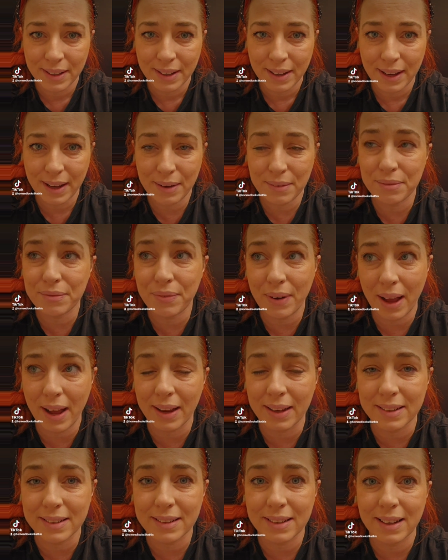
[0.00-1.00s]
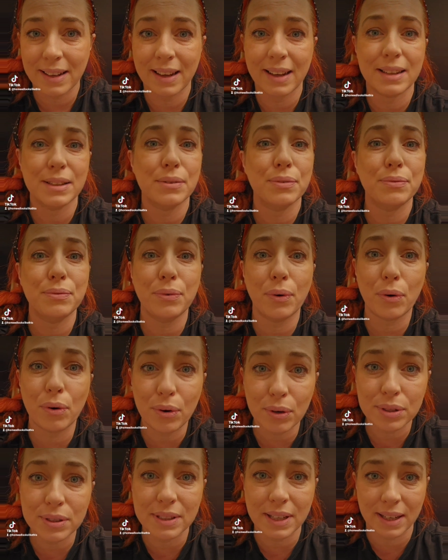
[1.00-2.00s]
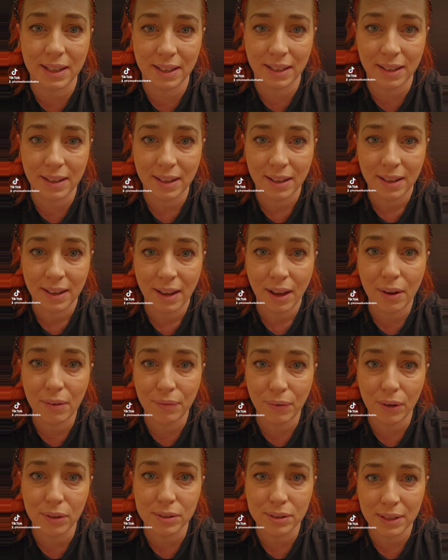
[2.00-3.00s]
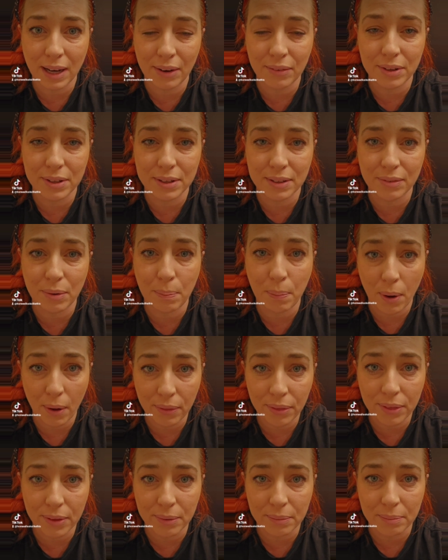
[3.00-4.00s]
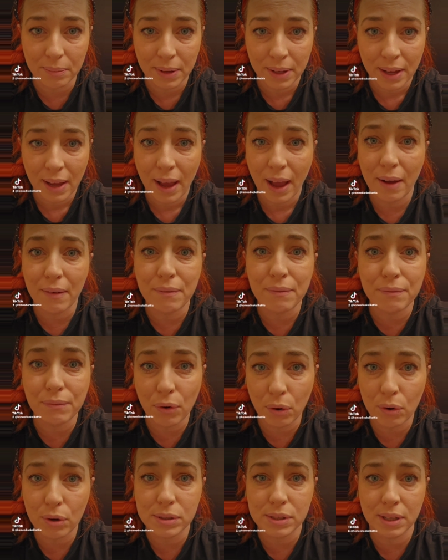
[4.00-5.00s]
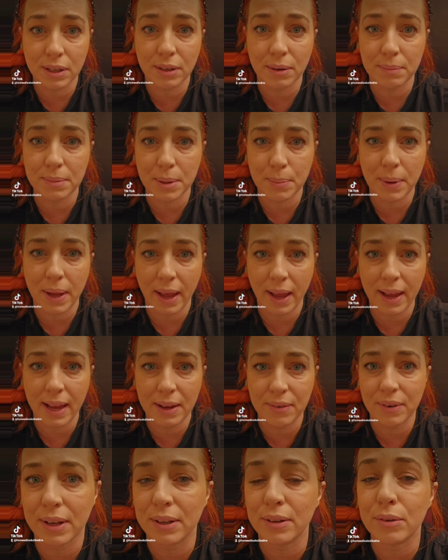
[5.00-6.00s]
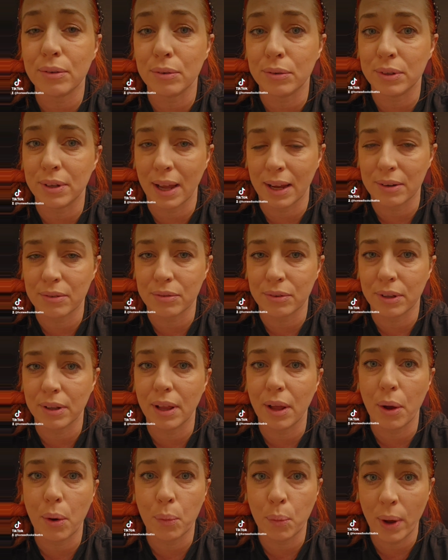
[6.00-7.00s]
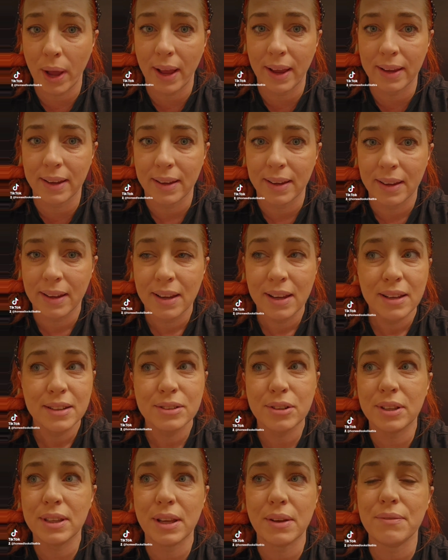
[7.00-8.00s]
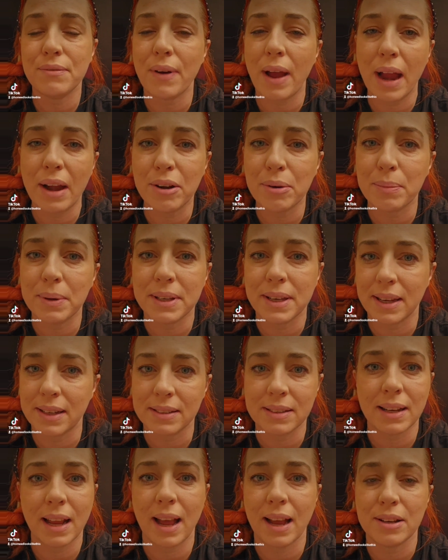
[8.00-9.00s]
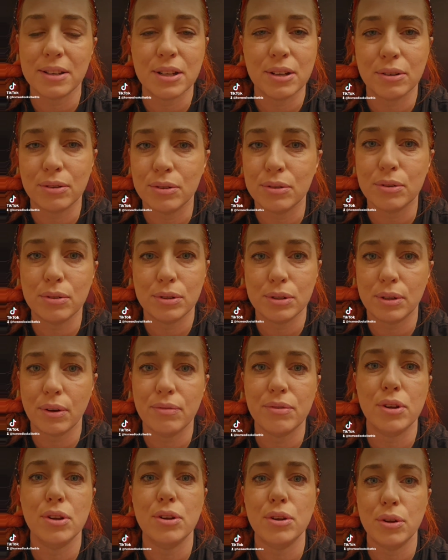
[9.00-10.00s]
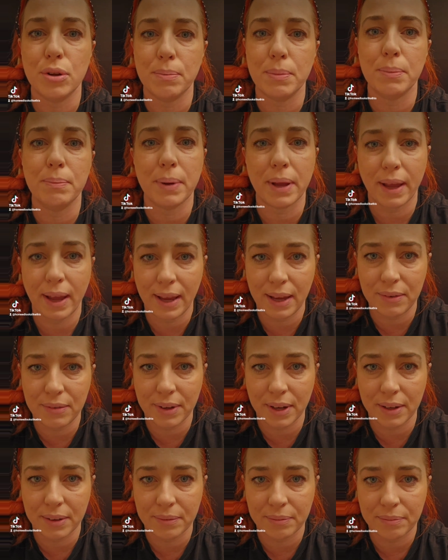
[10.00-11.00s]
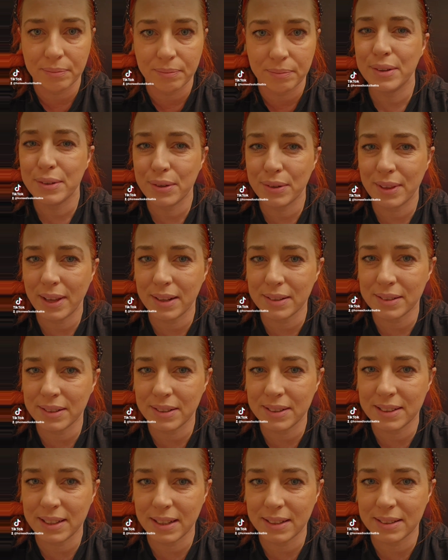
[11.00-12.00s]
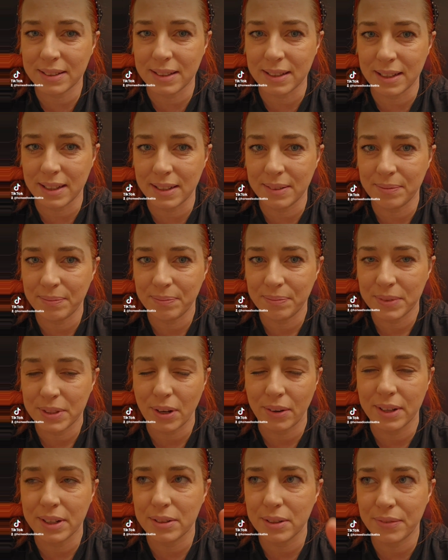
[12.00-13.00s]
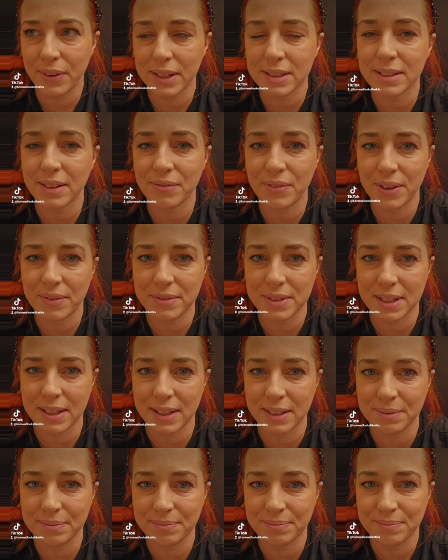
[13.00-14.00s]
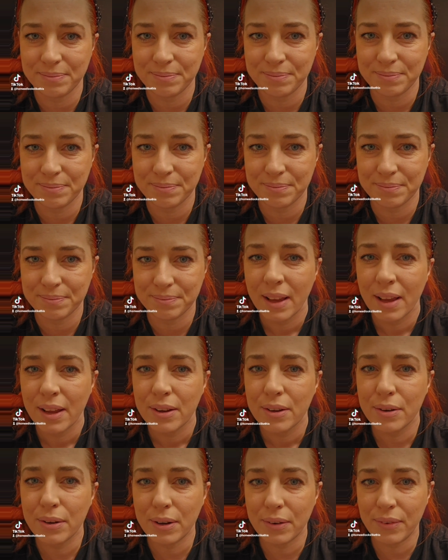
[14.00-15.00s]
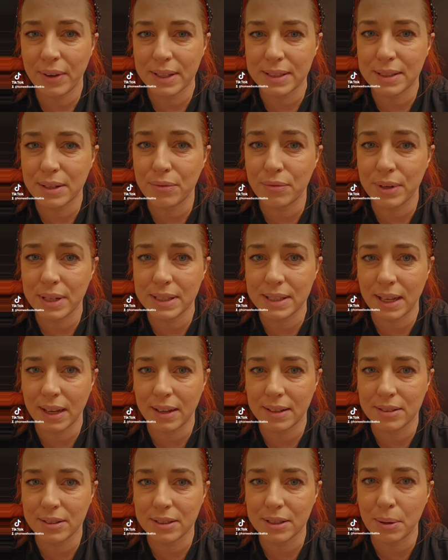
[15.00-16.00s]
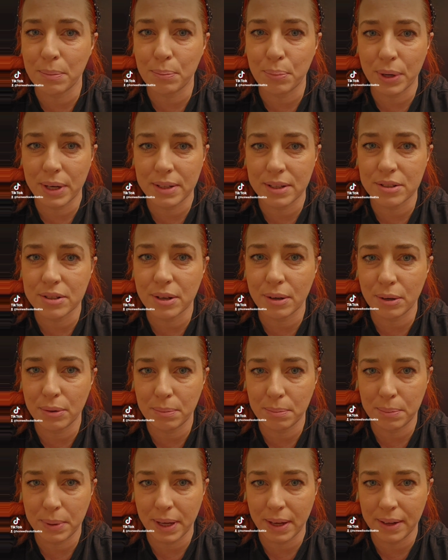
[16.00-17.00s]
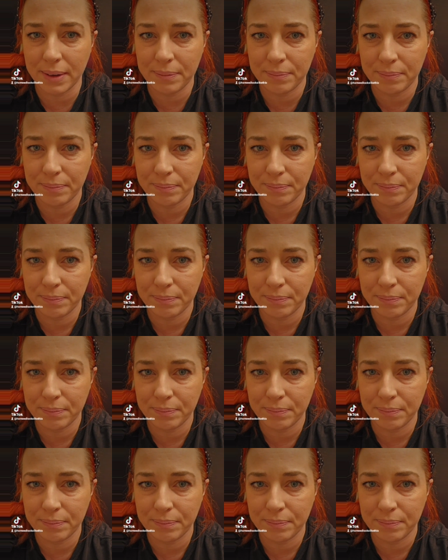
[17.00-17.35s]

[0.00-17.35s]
In fact, it is forcing a false narrative upon them and forcing them to behave an unnatural way. So the environment isn't actually conducive to human behaviour. 2016, sorry, 2015, university researchers in British Columbia